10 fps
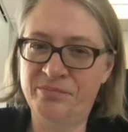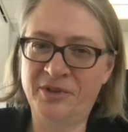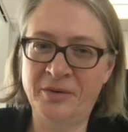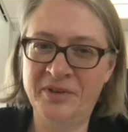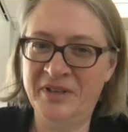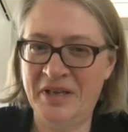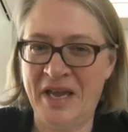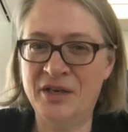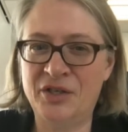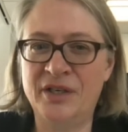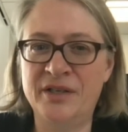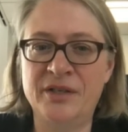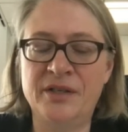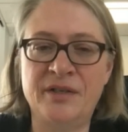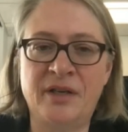probably enter into
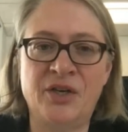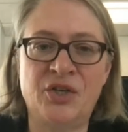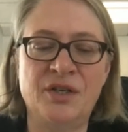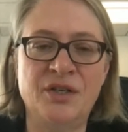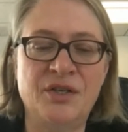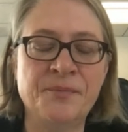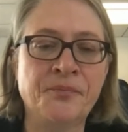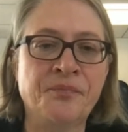discussions